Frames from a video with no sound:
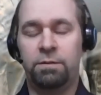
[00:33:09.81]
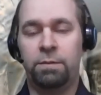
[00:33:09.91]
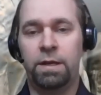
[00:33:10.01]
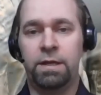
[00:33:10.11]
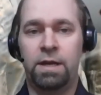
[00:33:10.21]
And
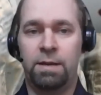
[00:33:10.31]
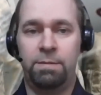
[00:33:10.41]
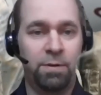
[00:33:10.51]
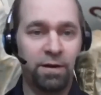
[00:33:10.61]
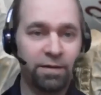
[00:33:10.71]
I'm like, can I
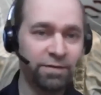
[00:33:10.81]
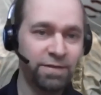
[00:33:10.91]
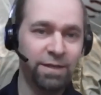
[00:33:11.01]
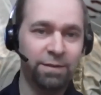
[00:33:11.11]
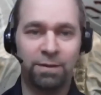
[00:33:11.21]
be part of the
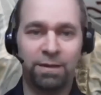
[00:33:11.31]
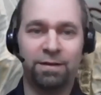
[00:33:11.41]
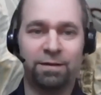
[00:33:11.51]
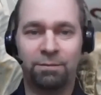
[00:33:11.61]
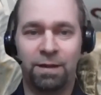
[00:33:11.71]
team?
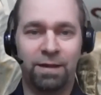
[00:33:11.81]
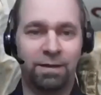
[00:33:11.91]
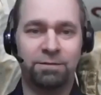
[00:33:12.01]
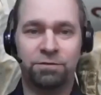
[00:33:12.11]
And I'm like,